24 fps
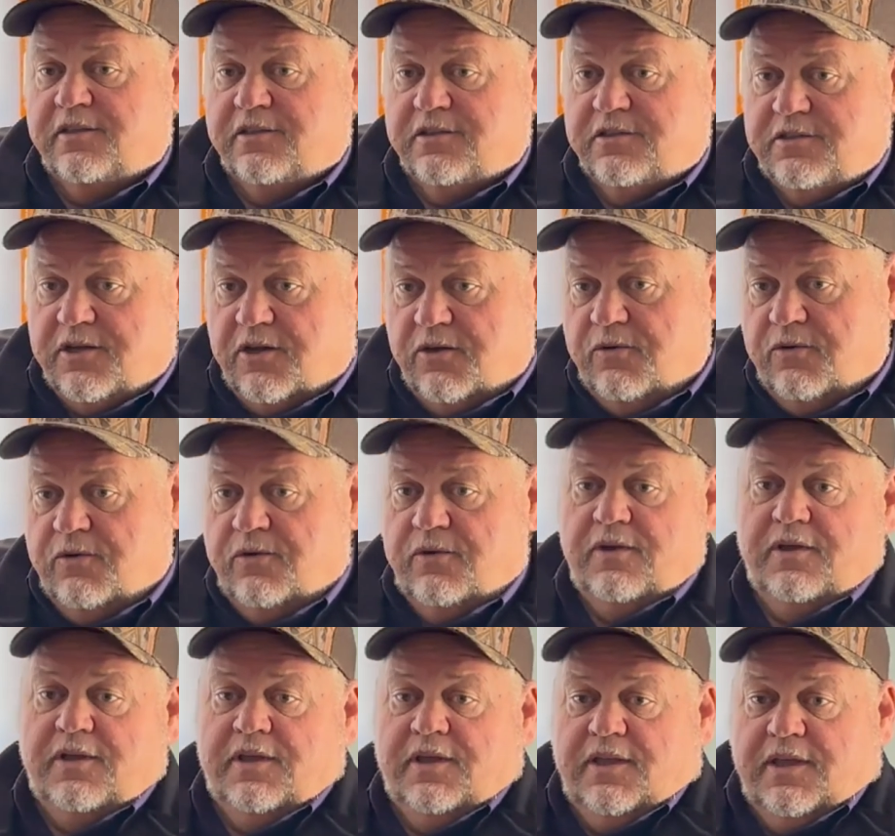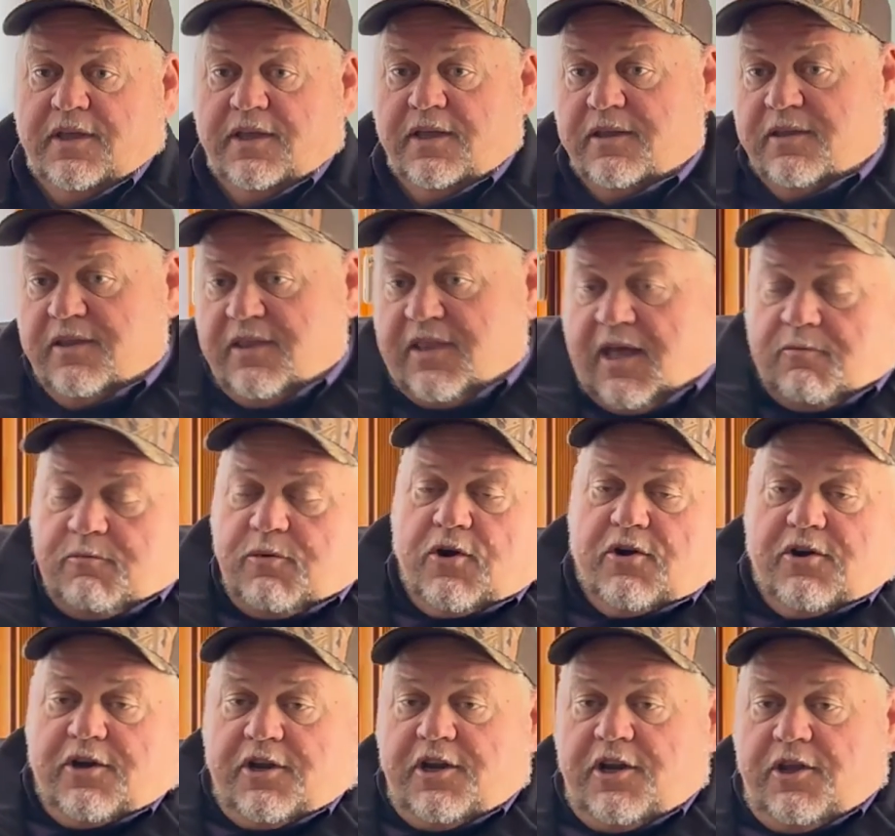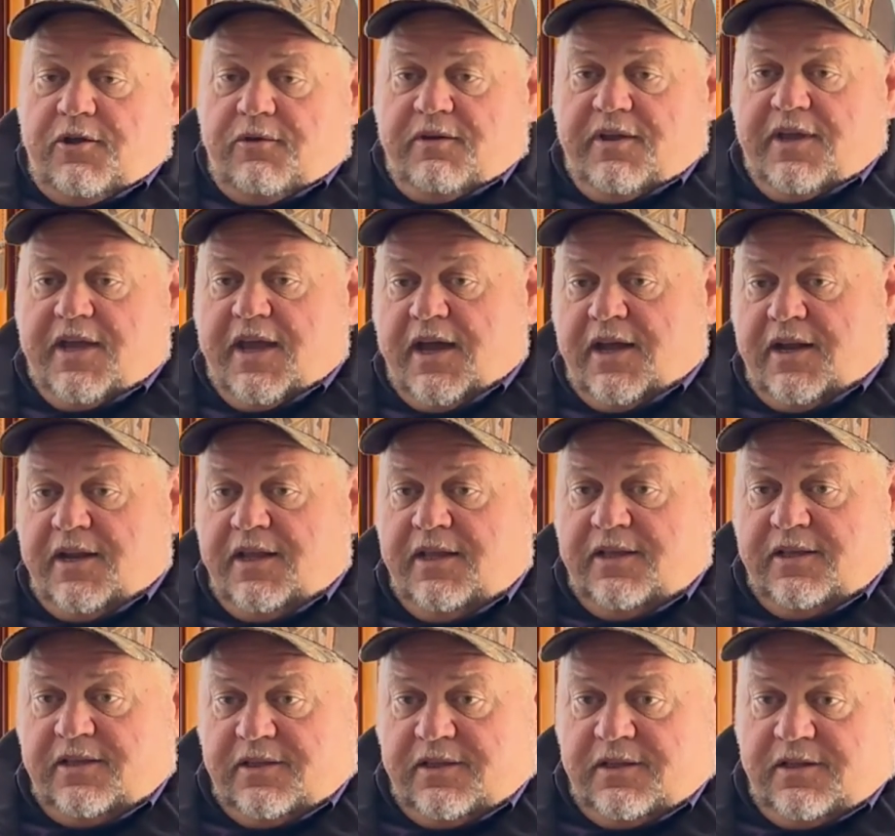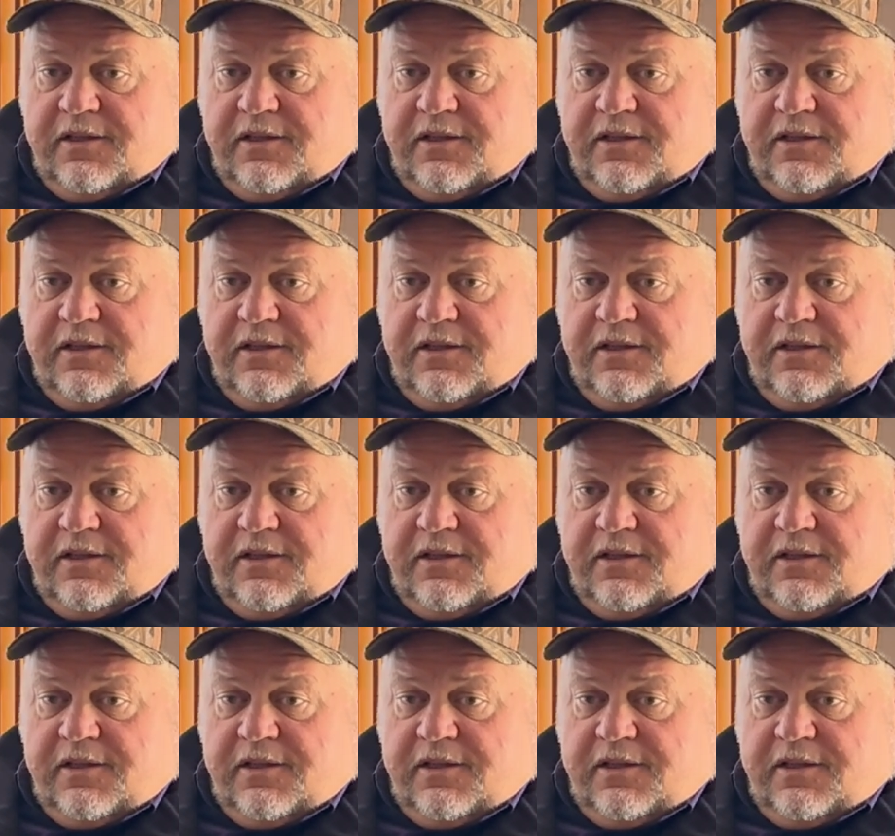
So that part of Newton County,